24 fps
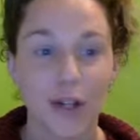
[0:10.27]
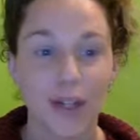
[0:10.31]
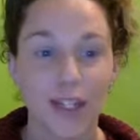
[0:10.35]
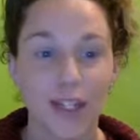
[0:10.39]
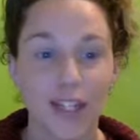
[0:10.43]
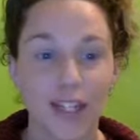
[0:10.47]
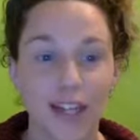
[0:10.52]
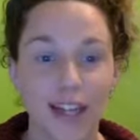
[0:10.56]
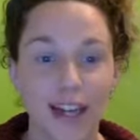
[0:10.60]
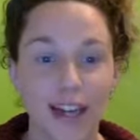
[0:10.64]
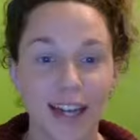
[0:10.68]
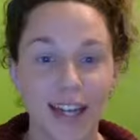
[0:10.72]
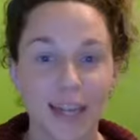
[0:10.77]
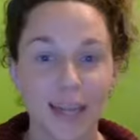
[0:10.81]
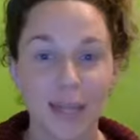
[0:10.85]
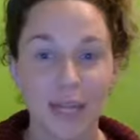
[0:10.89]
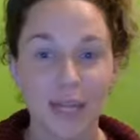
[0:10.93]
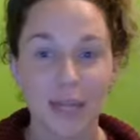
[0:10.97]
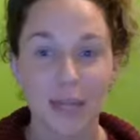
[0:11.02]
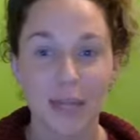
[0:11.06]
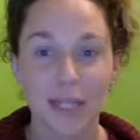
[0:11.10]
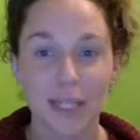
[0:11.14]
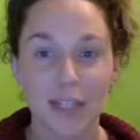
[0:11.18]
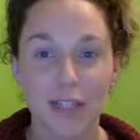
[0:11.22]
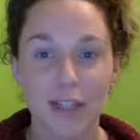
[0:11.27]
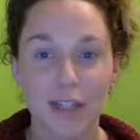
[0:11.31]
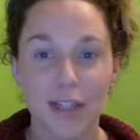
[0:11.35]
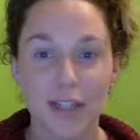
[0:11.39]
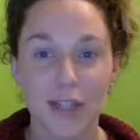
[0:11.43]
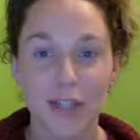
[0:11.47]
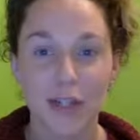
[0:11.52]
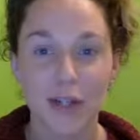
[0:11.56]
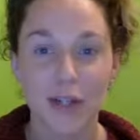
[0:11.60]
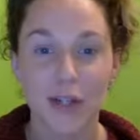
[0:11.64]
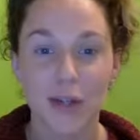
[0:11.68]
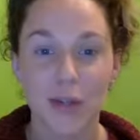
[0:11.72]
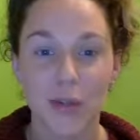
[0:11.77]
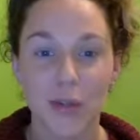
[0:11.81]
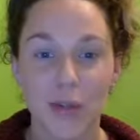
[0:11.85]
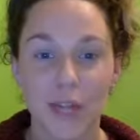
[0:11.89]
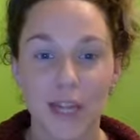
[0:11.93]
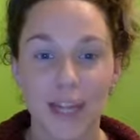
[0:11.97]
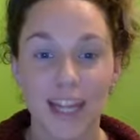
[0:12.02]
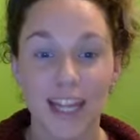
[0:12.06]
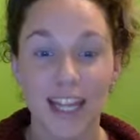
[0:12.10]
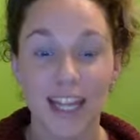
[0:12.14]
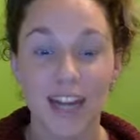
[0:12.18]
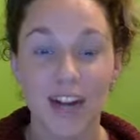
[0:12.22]
tonight I'm coming to you
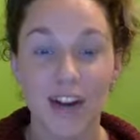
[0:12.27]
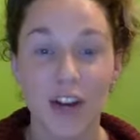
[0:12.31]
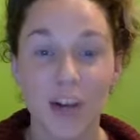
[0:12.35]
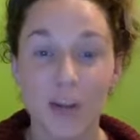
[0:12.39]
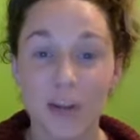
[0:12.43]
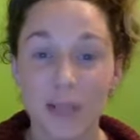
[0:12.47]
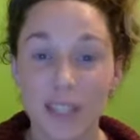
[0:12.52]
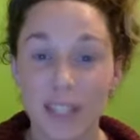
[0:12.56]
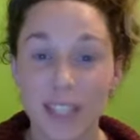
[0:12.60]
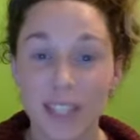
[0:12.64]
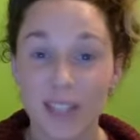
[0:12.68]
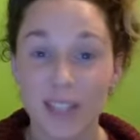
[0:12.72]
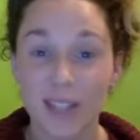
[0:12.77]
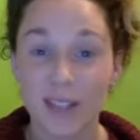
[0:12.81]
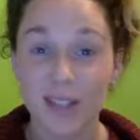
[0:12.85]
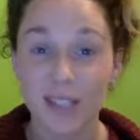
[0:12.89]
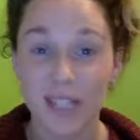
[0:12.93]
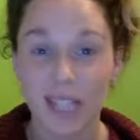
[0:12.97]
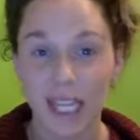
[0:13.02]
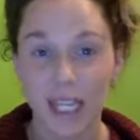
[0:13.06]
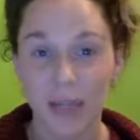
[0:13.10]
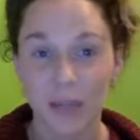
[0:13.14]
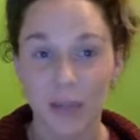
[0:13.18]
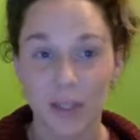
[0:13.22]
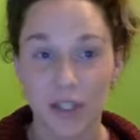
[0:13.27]
with the Home Essentials Kit,